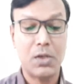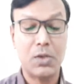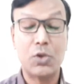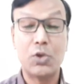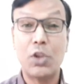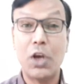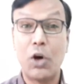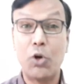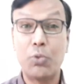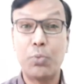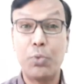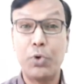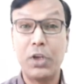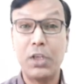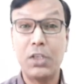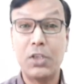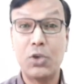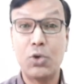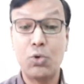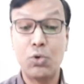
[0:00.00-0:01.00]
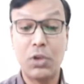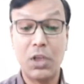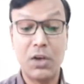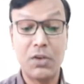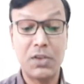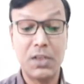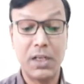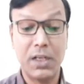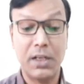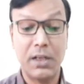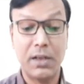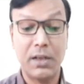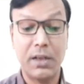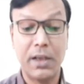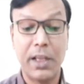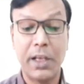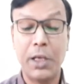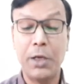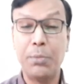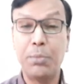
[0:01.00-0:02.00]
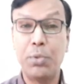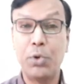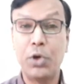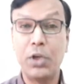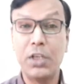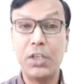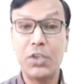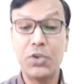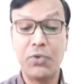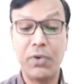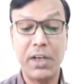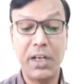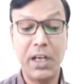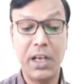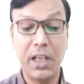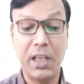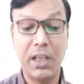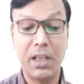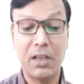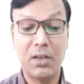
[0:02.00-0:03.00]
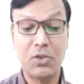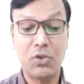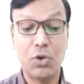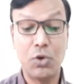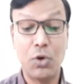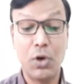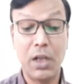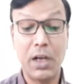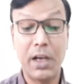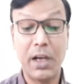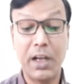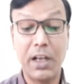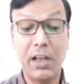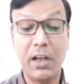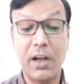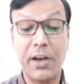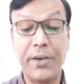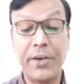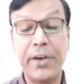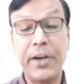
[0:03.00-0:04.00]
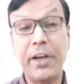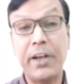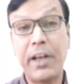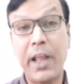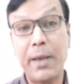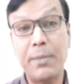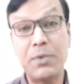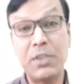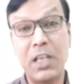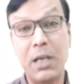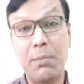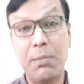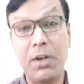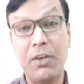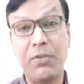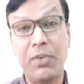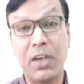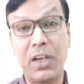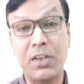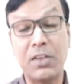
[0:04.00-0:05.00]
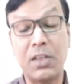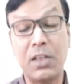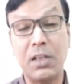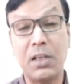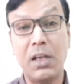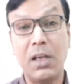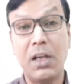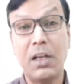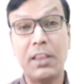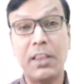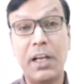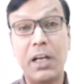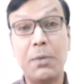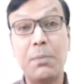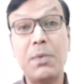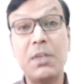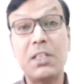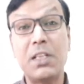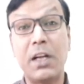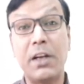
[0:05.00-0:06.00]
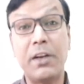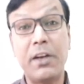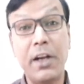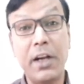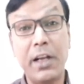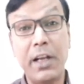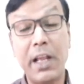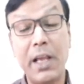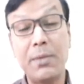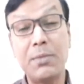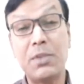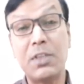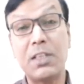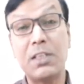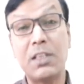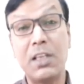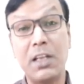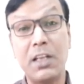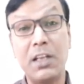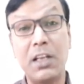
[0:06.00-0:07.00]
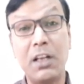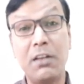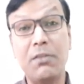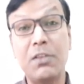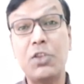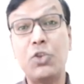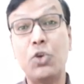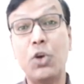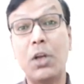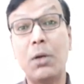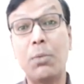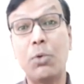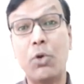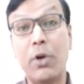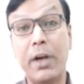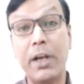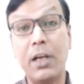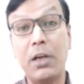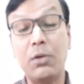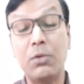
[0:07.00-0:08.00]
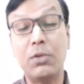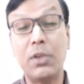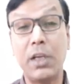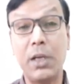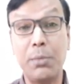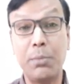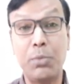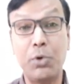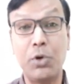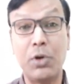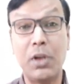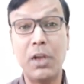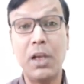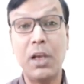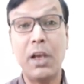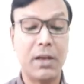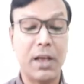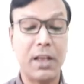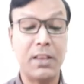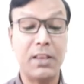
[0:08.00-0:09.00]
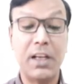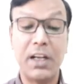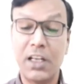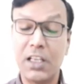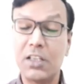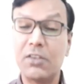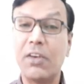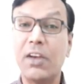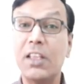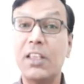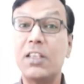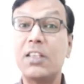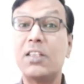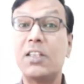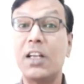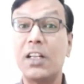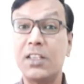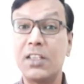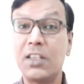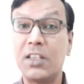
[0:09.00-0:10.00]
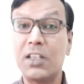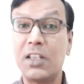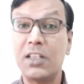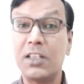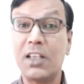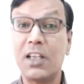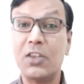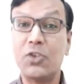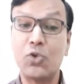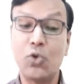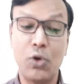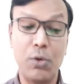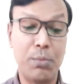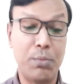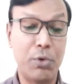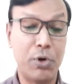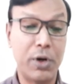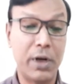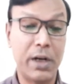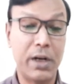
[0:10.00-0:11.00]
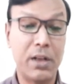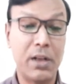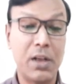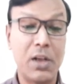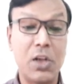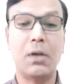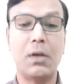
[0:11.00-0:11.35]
So the output is 2000 and input is 20. So you are getting 100 times the amplification. That means 100 times the signal which you are providing to the input. And that is why these transistors are so important.